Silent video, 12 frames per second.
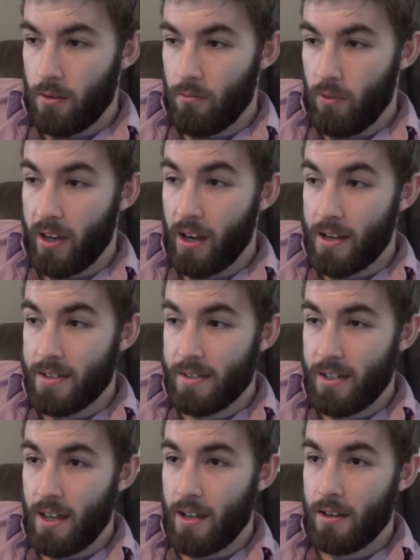like I
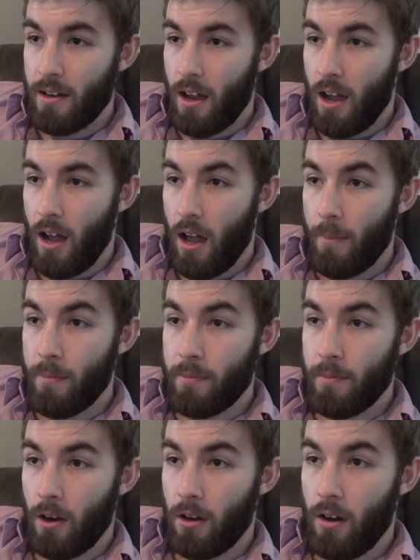said, I'm,
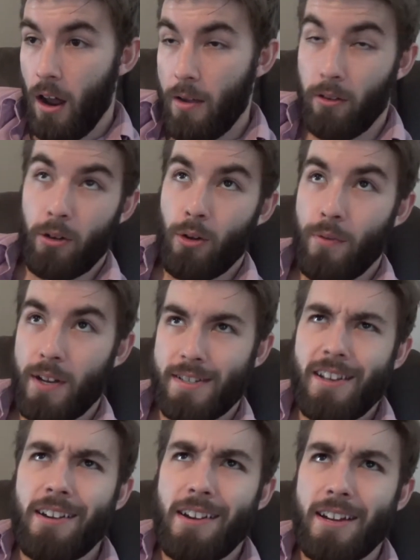or I don't know if I
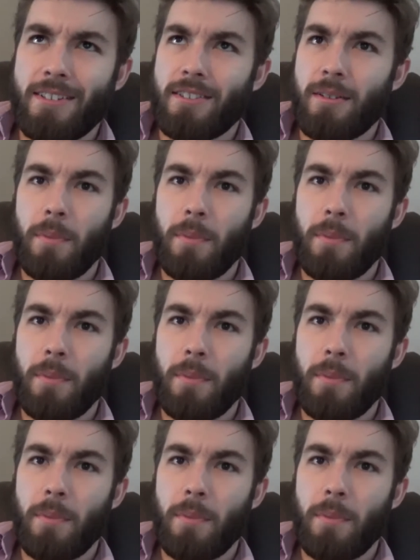said it actually,